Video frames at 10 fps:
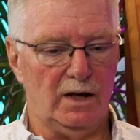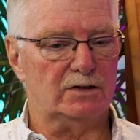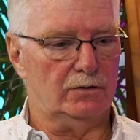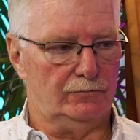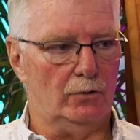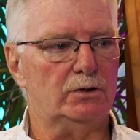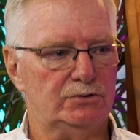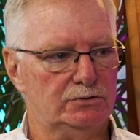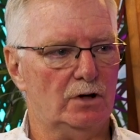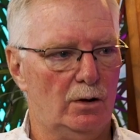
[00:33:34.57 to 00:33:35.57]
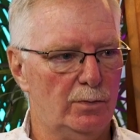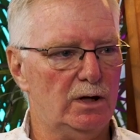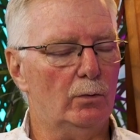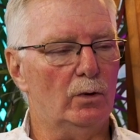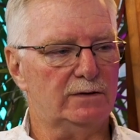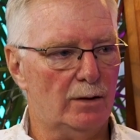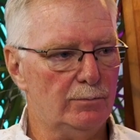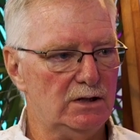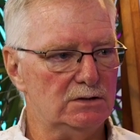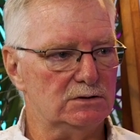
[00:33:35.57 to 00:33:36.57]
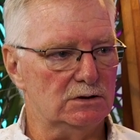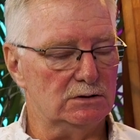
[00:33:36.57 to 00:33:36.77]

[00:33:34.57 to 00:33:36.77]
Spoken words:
yes, the focus is on me, but what that means